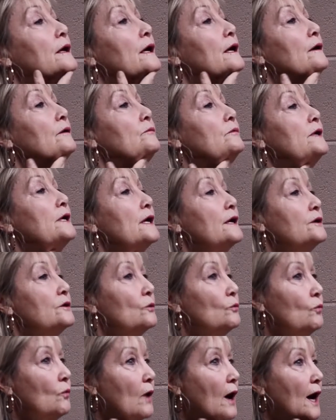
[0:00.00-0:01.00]
and we had to
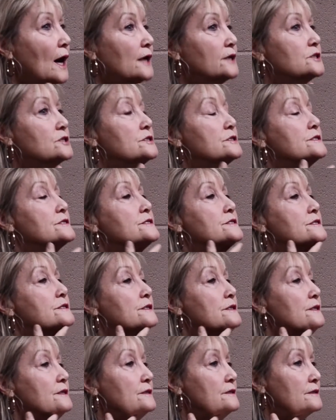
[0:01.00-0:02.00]
watch to
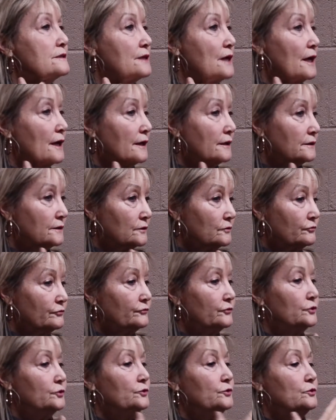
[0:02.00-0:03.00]
see that the
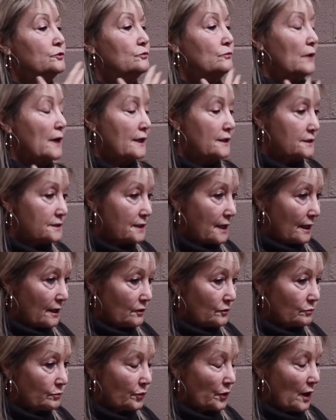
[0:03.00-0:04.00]
food went
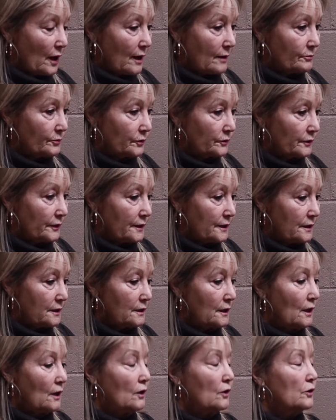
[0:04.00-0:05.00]
down properly
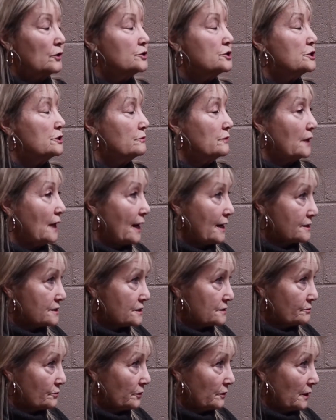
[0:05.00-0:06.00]
or she would
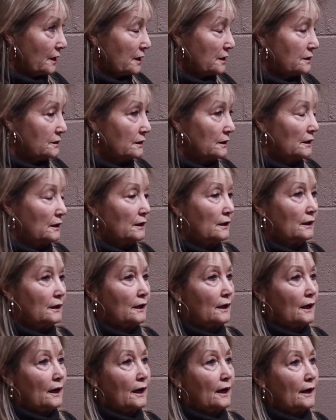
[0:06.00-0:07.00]
aspirate.
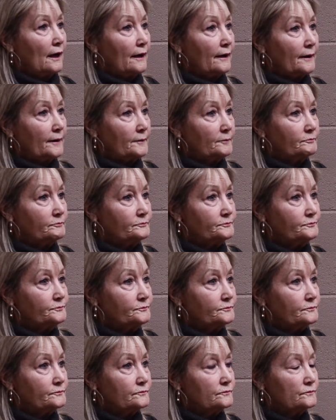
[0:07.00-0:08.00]
Um,
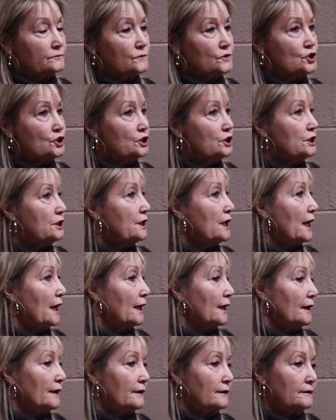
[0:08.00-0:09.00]
she
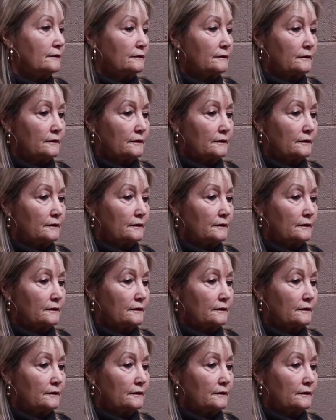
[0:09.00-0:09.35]
had